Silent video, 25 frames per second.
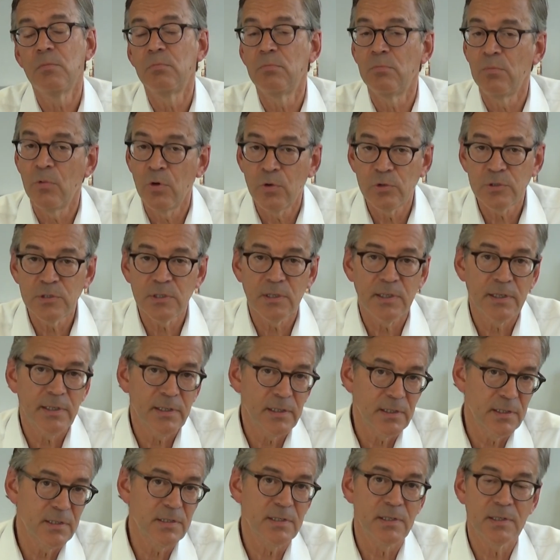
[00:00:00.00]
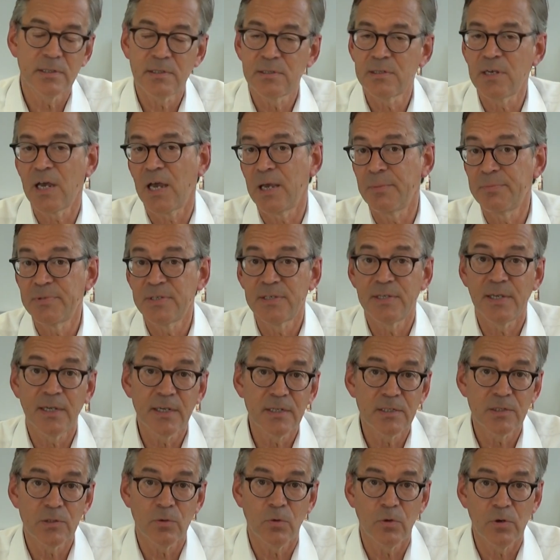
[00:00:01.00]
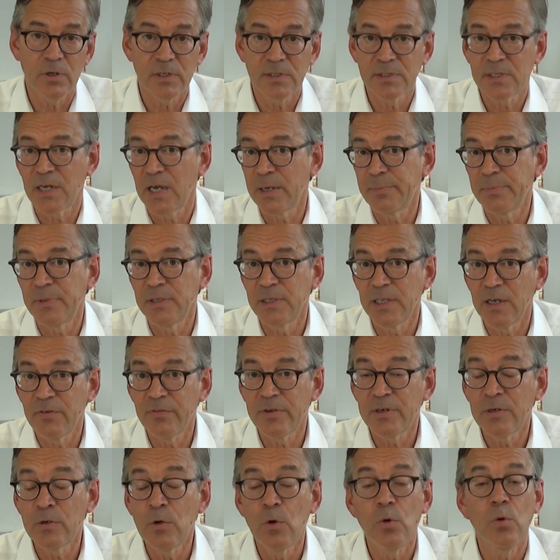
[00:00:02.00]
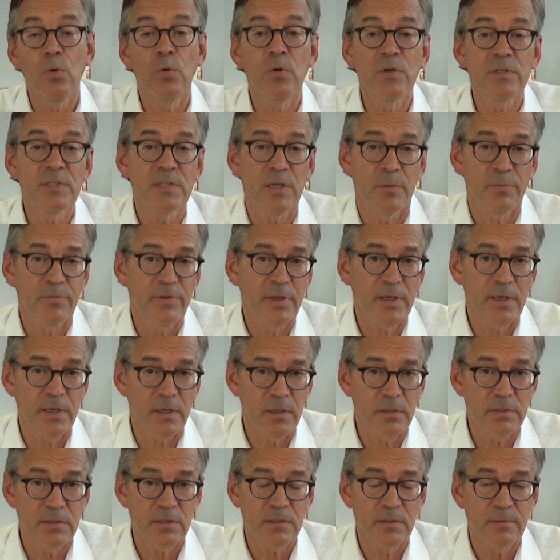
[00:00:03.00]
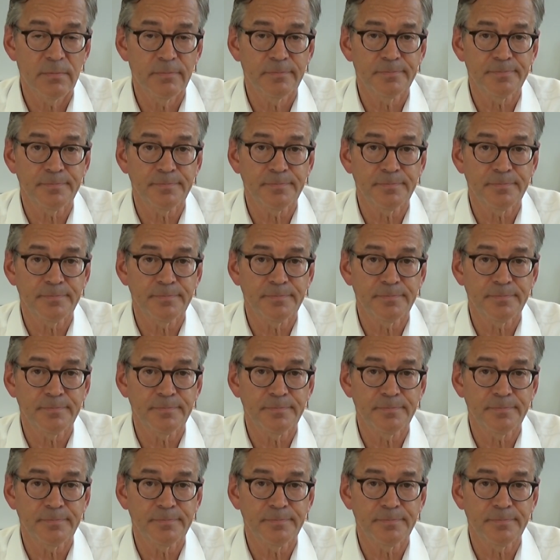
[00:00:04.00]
mostly, is it type six or type eleven or something else?